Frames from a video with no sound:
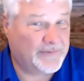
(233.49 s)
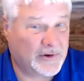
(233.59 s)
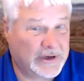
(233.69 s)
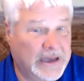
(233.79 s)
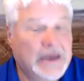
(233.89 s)

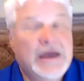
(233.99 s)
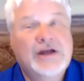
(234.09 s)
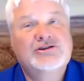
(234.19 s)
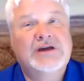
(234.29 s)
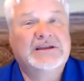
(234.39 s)
Okay,
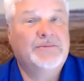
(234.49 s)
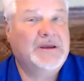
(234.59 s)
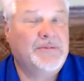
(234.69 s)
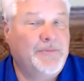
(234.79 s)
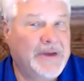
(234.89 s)
check the
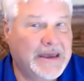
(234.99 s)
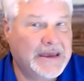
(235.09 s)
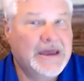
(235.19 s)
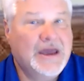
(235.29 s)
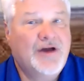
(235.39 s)

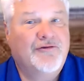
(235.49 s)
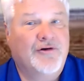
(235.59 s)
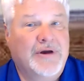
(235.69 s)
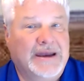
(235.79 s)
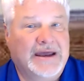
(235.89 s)
BBB
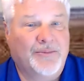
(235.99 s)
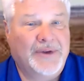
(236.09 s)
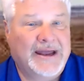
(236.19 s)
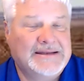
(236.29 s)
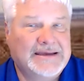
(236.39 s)
for any
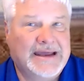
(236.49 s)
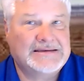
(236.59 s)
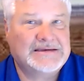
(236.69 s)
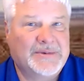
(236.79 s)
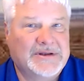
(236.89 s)
complaints
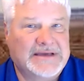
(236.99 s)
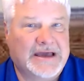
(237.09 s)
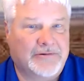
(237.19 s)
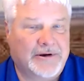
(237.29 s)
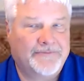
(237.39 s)
against them,
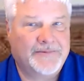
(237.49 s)
etc.